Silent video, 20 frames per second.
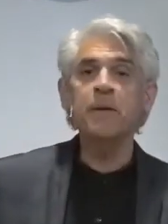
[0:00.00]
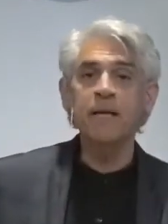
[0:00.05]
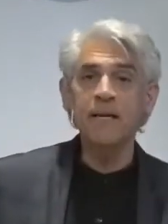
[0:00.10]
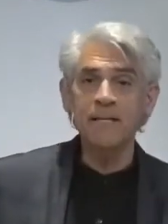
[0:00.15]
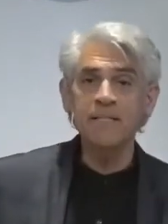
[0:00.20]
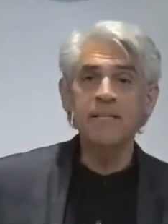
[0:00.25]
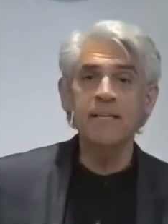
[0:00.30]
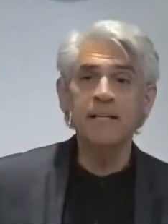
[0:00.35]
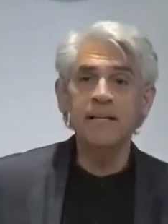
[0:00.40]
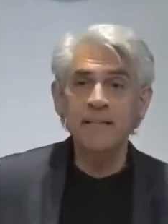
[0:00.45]
That's
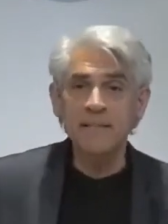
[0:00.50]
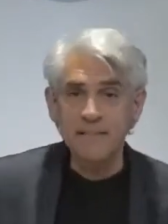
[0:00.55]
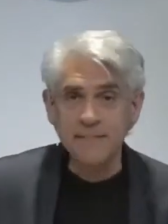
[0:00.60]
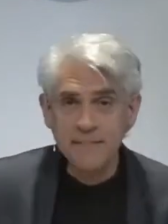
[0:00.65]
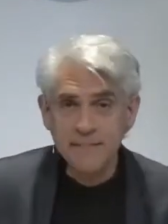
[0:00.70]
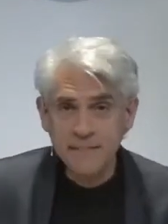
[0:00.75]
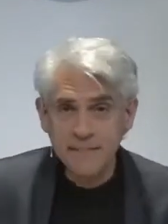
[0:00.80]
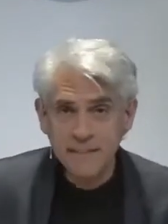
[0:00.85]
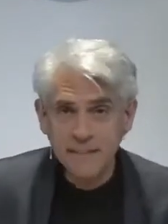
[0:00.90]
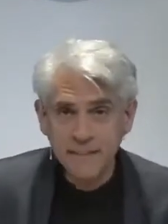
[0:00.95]
because it
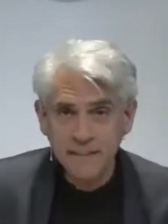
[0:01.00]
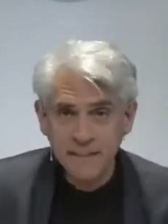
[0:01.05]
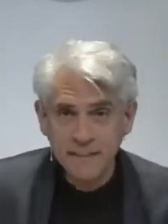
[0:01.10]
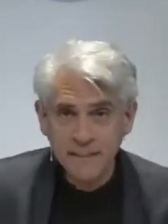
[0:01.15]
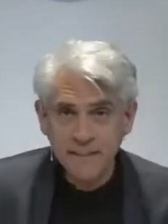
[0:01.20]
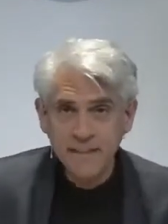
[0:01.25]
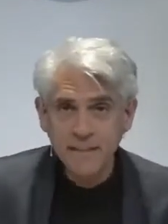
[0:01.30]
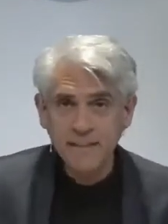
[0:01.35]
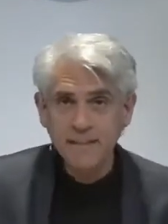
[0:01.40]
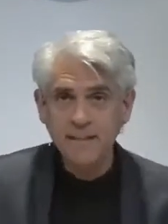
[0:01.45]
is.
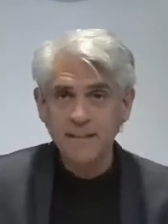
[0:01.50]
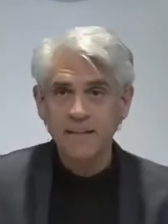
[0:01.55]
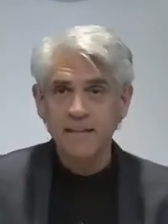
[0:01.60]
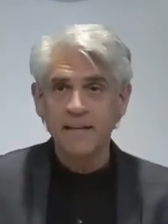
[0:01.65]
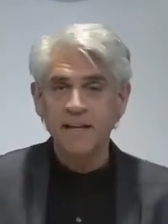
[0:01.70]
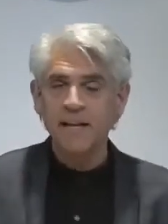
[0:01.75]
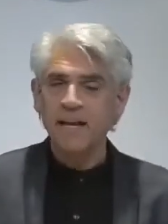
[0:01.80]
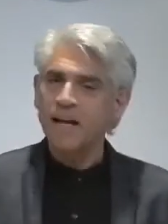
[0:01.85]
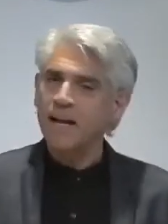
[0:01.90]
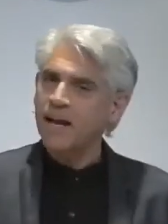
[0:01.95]

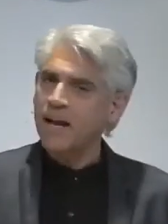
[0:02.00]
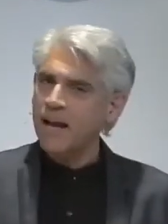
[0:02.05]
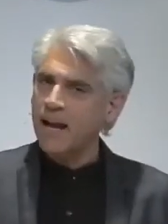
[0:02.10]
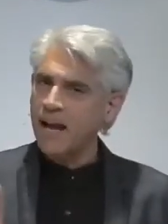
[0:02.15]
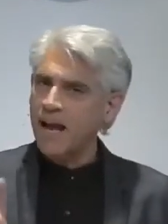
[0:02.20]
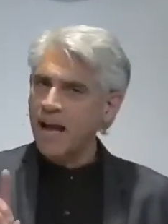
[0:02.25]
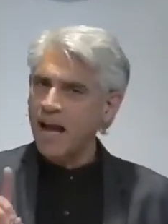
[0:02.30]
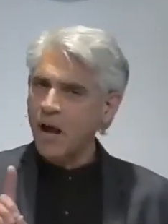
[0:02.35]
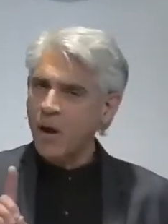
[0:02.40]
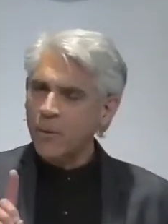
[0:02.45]

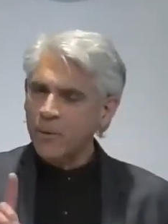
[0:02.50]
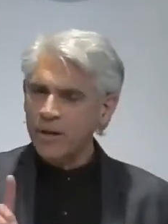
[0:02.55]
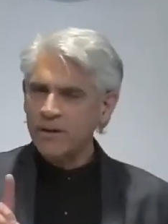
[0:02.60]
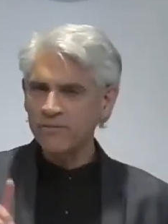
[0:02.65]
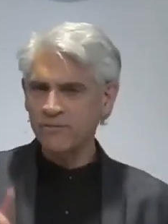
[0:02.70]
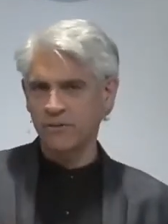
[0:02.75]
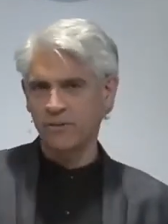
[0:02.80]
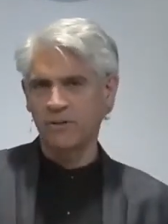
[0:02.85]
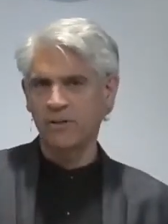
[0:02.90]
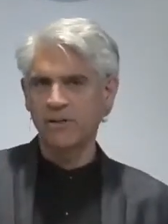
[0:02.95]

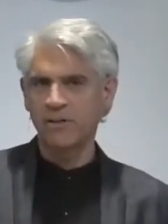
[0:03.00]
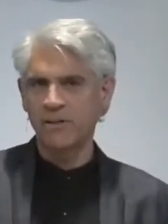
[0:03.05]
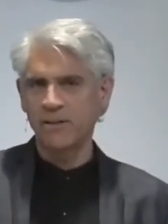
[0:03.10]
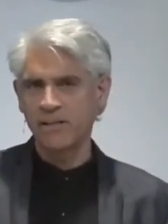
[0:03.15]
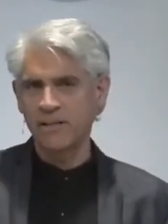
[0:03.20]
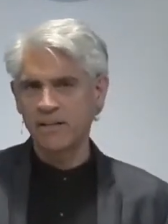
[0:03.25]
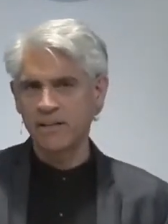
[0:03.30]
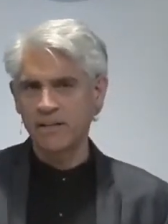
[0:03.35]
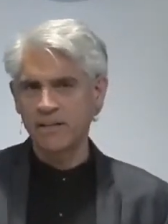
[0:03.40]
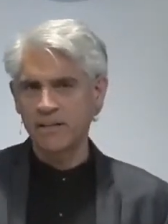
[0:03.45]

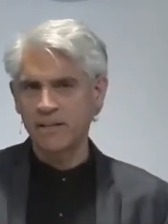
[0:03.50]
However,